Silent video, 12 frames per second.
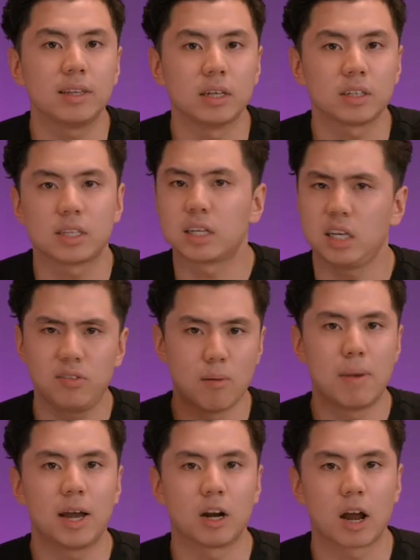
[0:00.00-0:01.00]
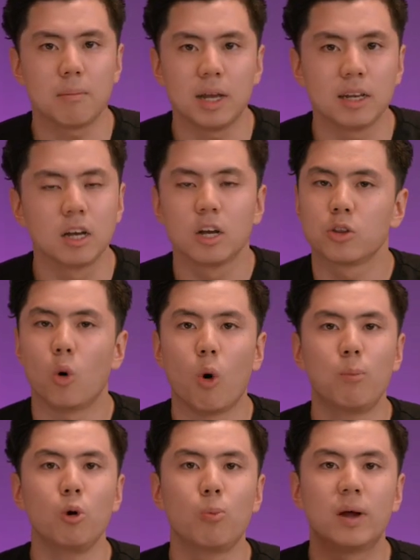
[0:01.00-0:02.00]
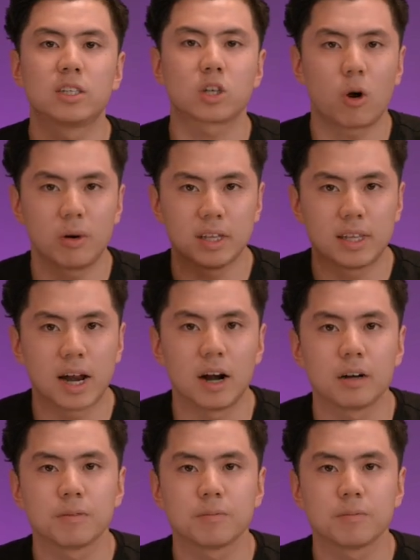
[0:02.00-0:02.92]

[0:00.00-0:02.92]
this. That's even better. I mean, the whole blueprint is already there.